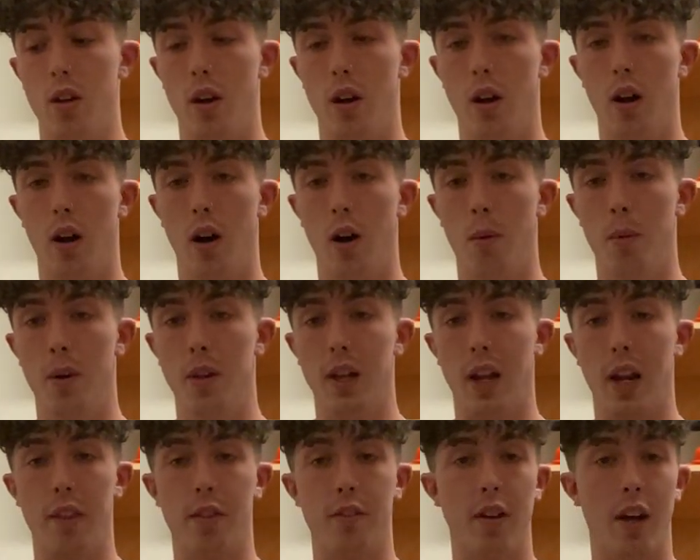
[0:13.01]
A
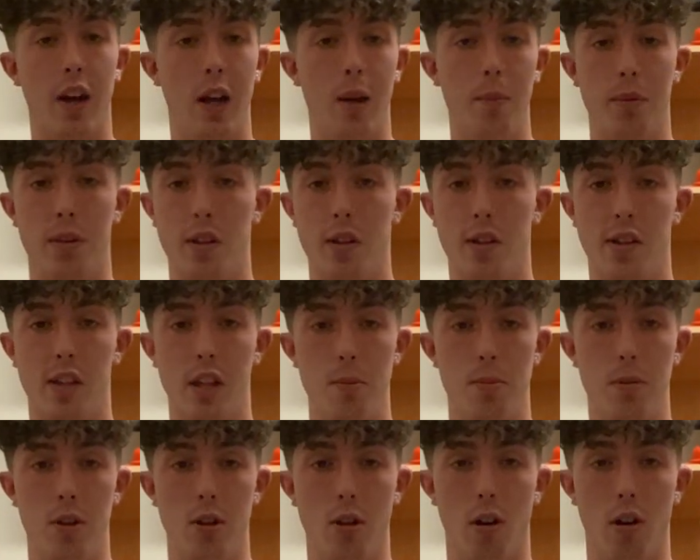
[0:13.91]
lot of the times,
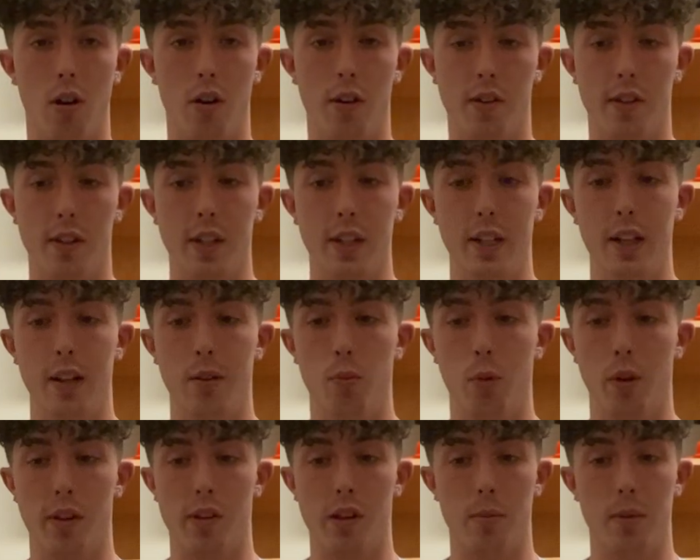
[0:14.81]
CPR is needed
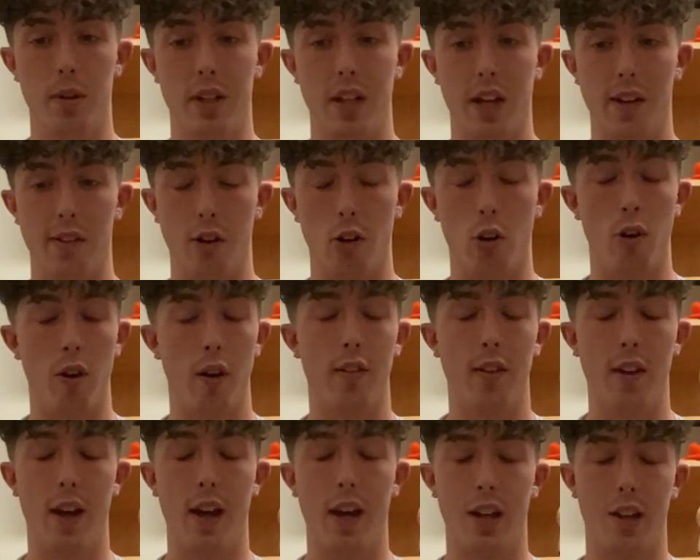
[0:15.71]
when somebody has a heart
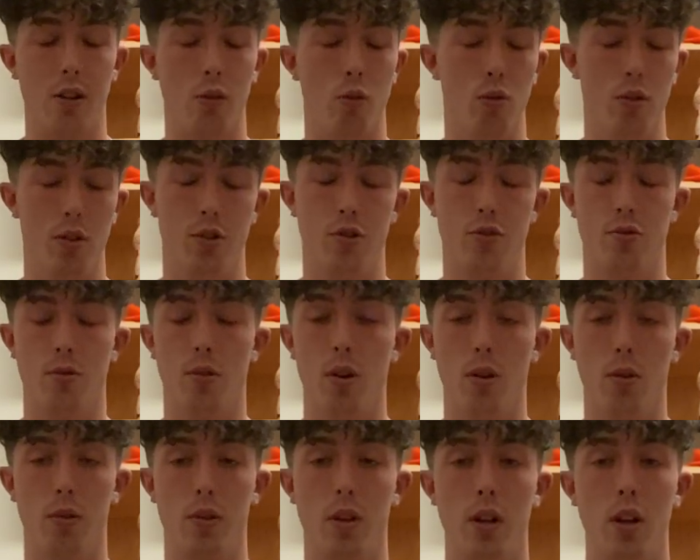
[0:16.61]
attack or a
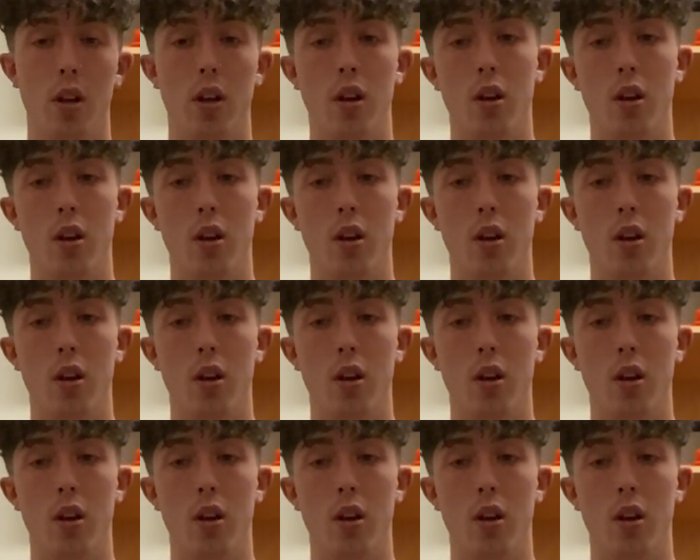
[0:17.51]
stroke,